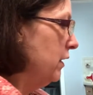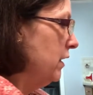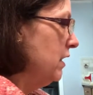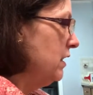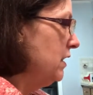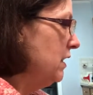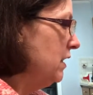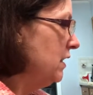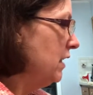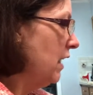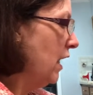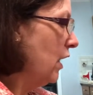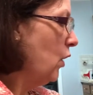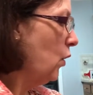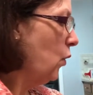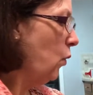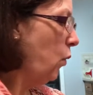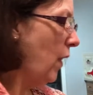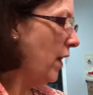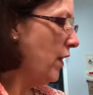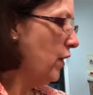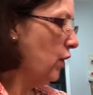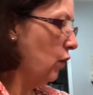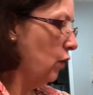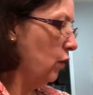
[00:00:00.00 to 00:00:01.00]
This is a
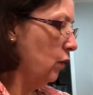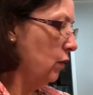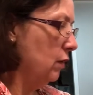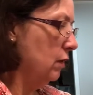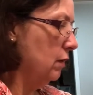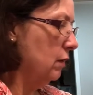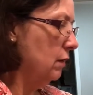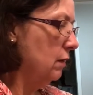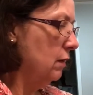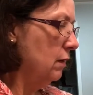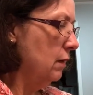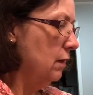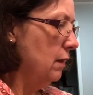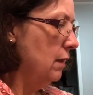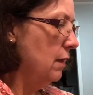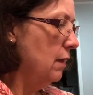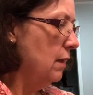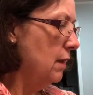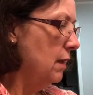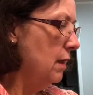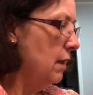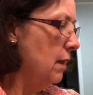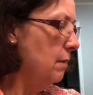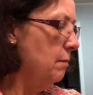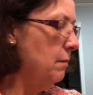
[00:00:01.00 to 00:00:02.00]
Quaker
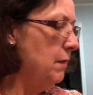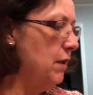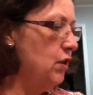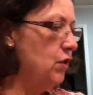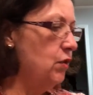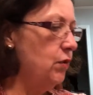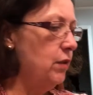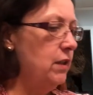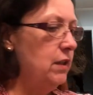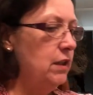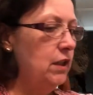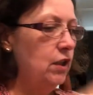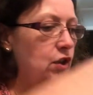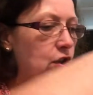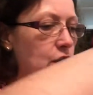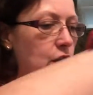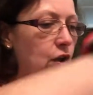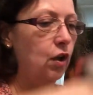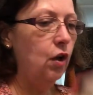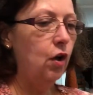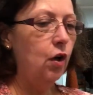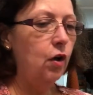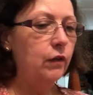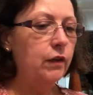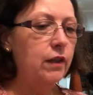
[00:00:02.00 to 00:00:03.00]
mystery stitch
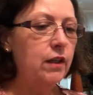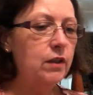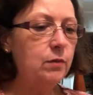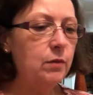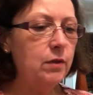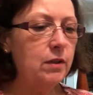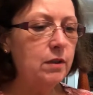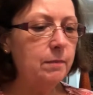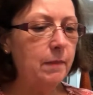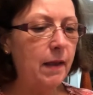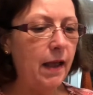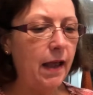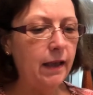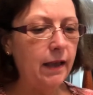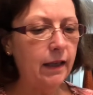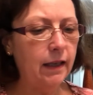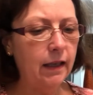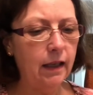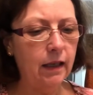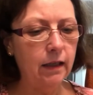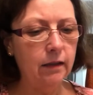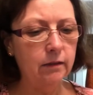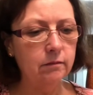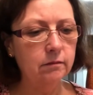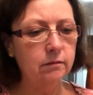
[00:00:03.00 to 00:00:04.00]
along. This was back
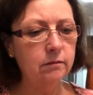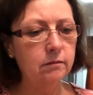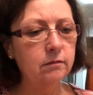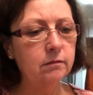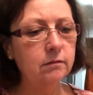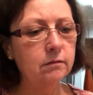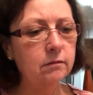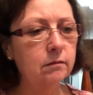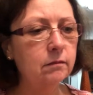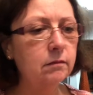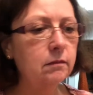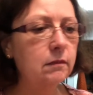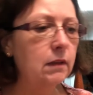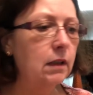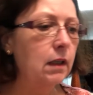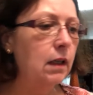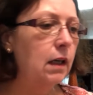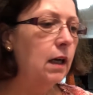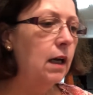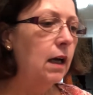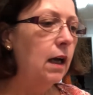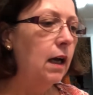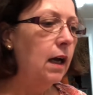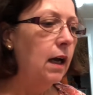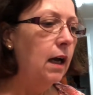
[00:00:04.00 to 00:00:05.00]
in,
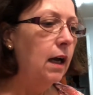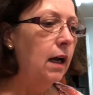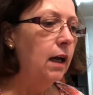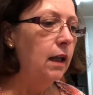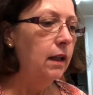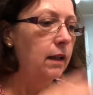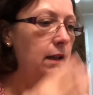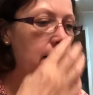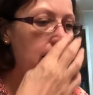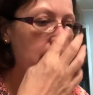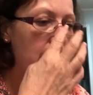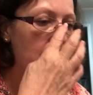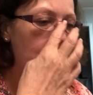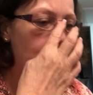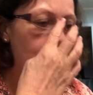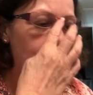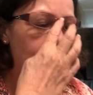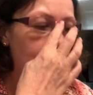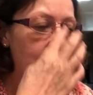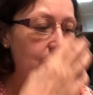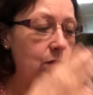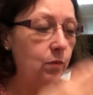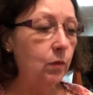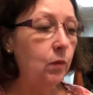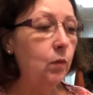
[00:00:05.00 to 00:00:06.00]
let's see when
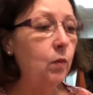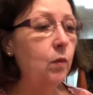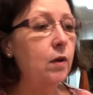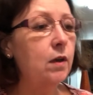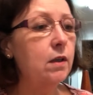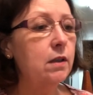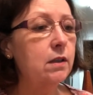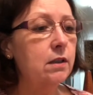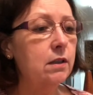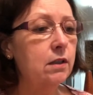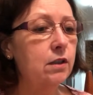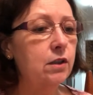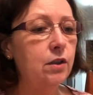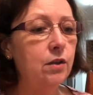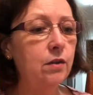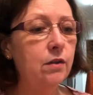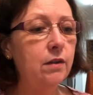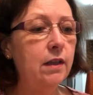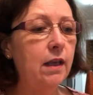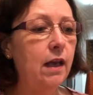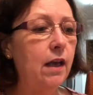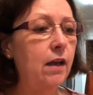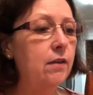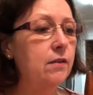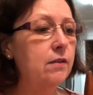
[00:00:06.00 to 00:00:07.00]
this one was,
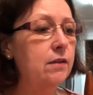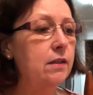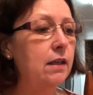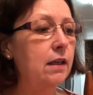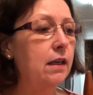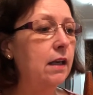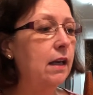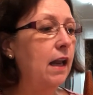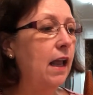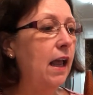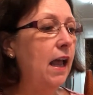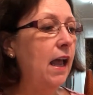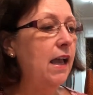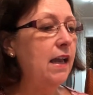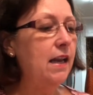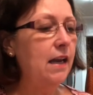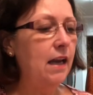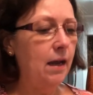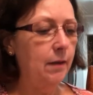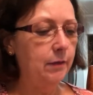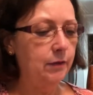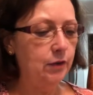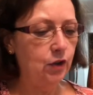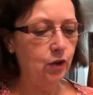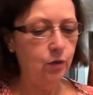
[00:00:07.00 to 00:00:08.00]
2008,
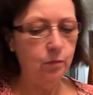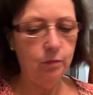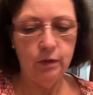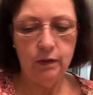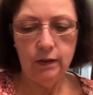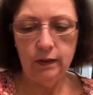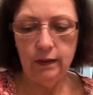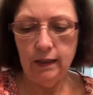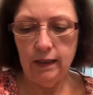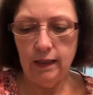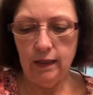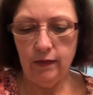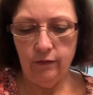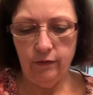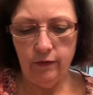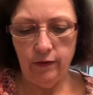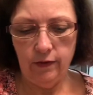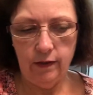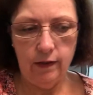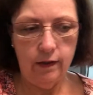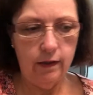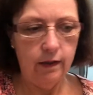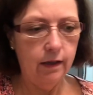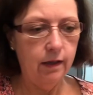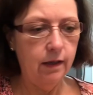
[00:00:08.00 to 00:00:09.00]
I do believe.
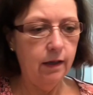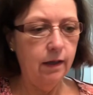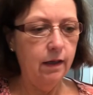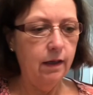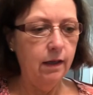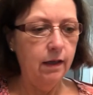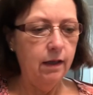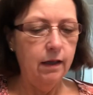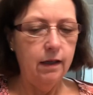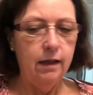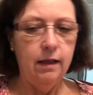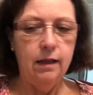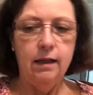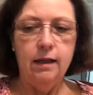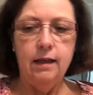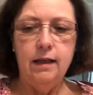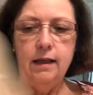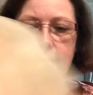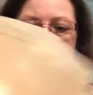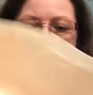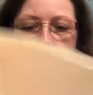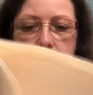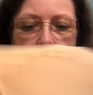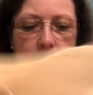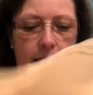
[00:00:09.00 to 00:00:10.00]

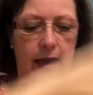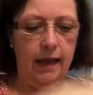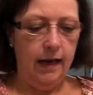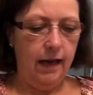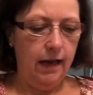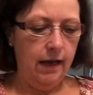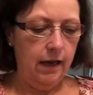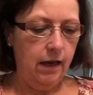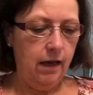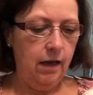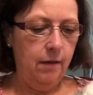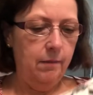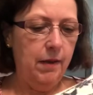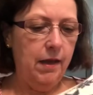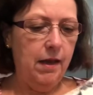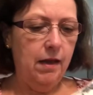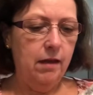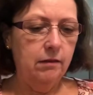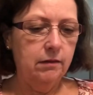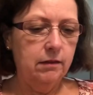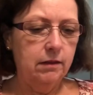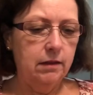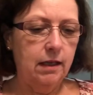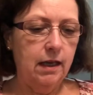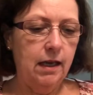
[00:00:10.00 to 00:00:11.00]
And I got
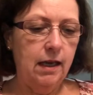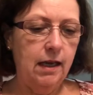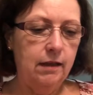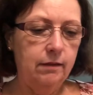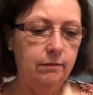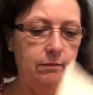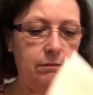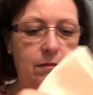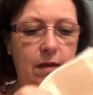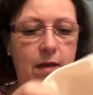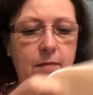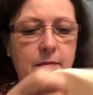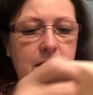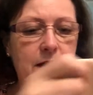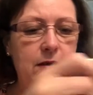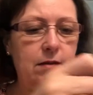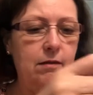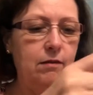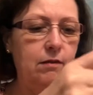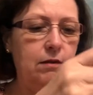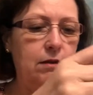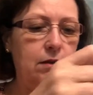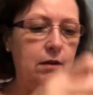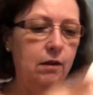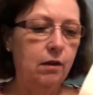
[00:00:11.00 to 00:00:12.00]
about maybe
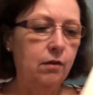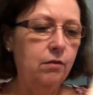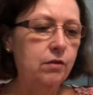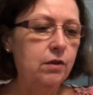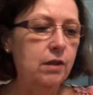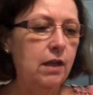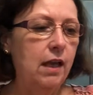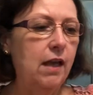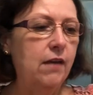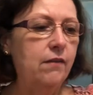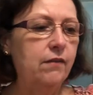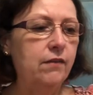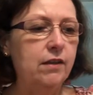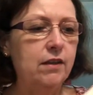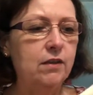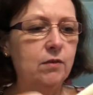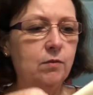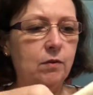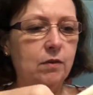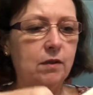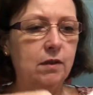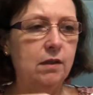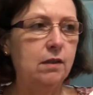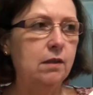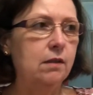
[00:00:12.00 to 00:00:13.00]
close to half of this
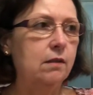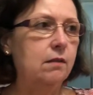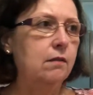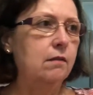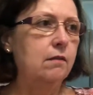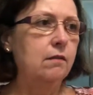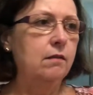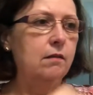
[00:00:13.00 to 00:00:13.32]
one done.